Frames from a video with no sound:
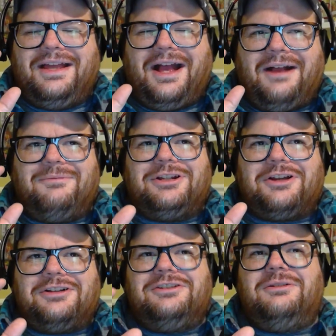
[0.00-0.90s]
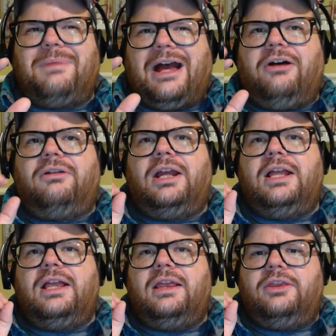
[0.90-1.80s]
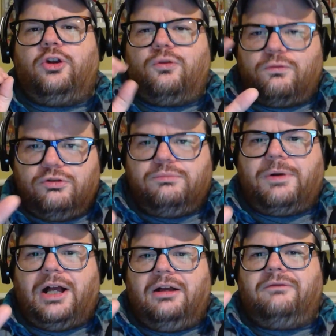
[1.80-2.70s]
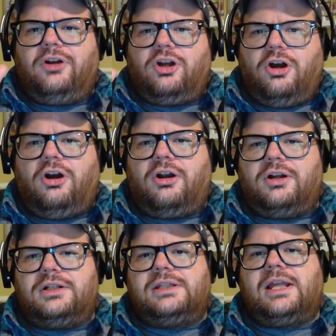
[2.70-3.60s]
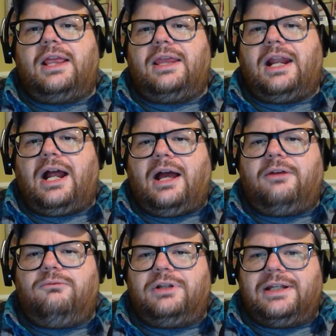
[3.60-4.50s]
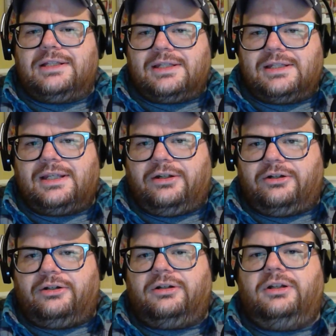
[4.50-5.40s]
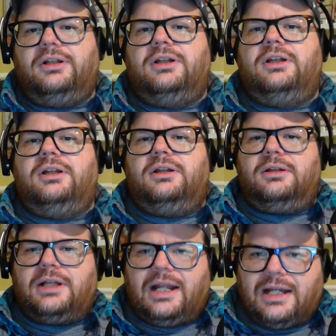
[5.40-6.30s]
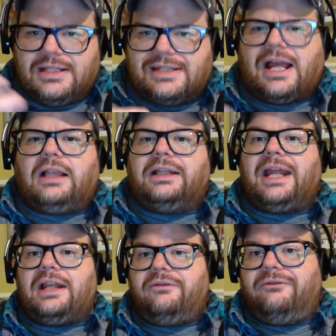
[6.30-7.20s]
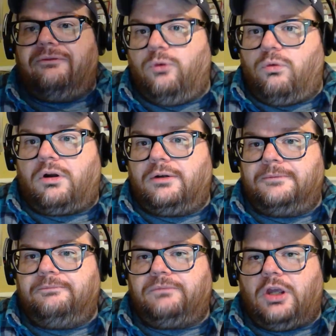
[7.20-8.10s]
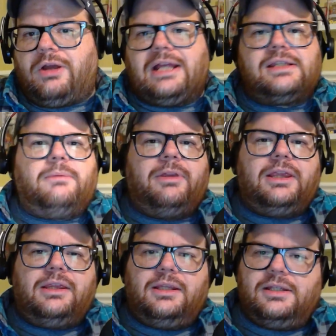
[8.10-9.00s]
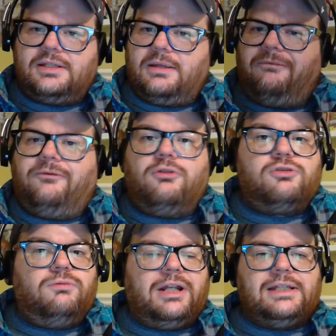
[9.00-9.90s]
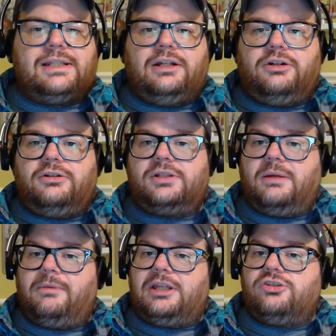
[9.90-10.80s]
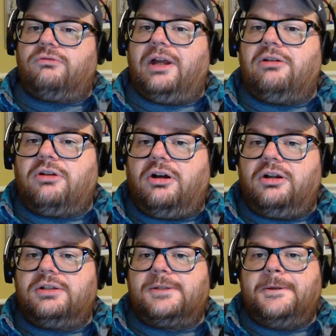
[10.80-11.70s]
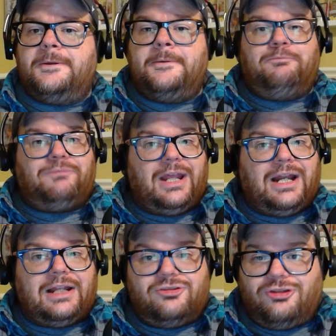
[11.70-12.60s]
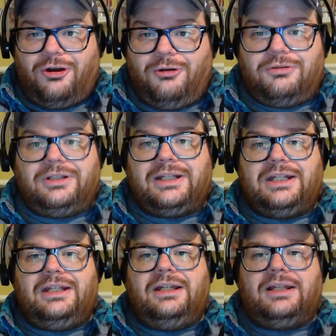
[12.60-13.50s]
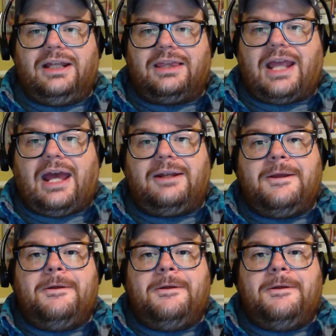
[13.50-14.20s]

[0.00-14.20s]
I'm going to talk to you about the group of cards that I would consider kind of consolidating for. Okay, some folks would consider some of these Grail cards, and I totally get that.